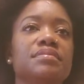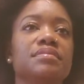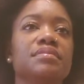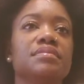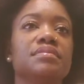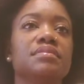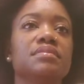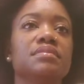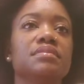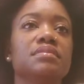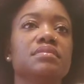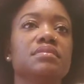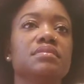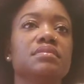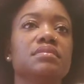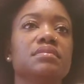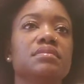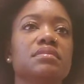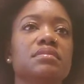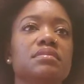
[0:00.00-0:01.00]

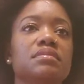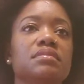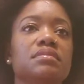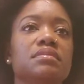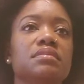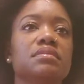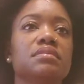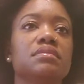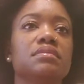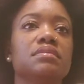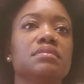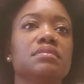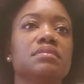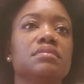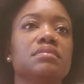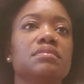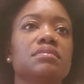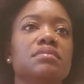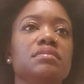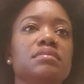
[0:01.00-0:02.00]

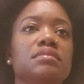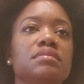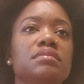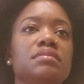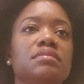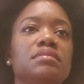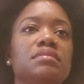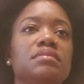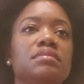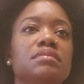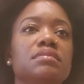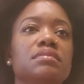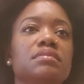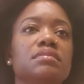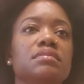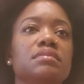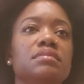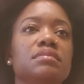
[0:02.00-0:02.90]
(no one is talking)